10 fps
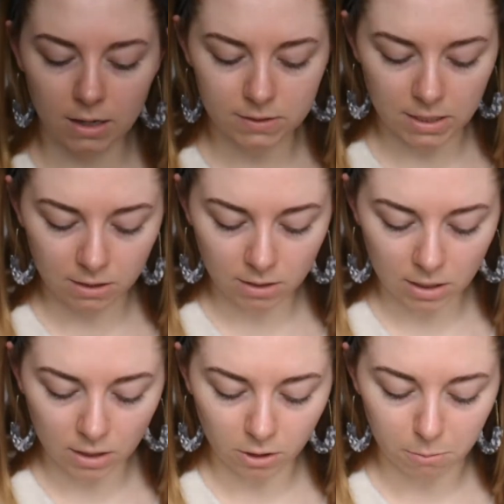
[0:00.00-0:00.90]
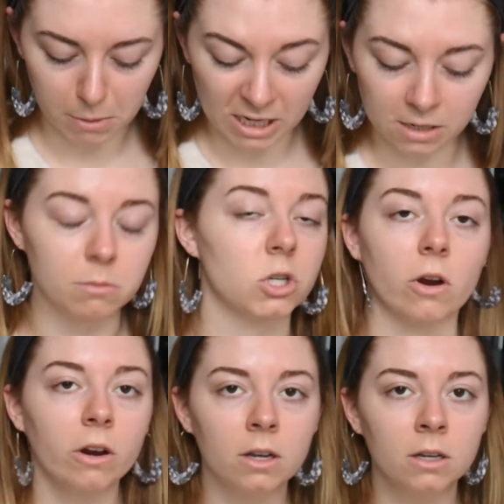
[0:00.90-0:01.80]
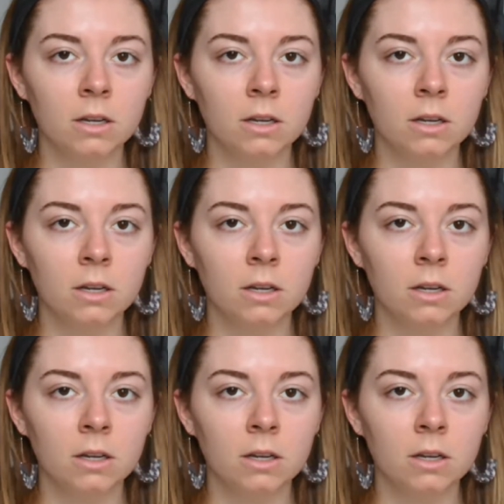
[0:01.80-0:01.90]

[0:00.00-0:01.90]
it's in the color medium dark.